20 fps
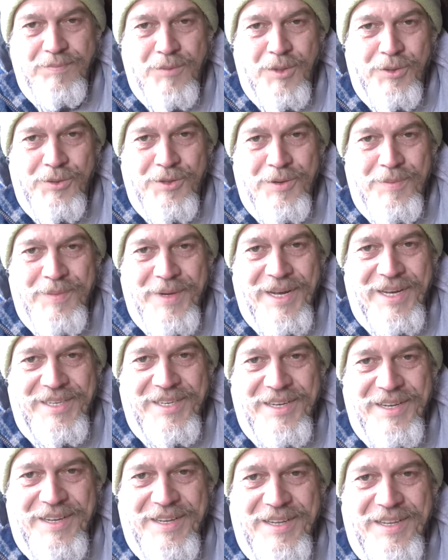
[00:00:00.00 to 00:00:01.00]
World's gone
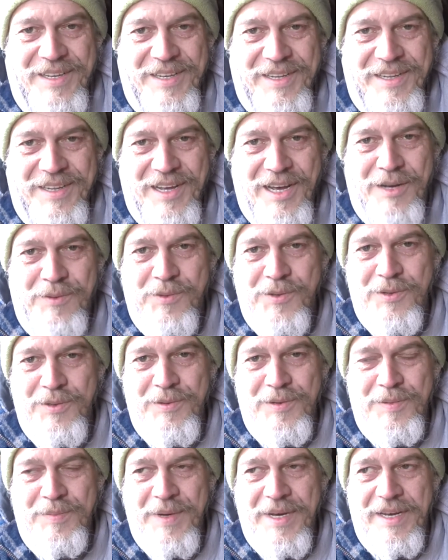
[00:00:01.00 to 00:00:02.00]
mad,
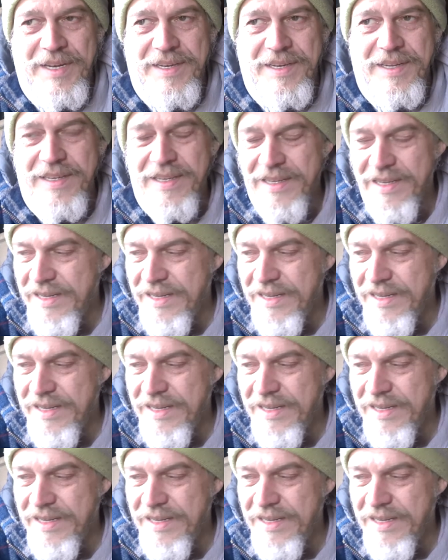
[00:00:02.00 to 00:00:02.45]
absolutely mad.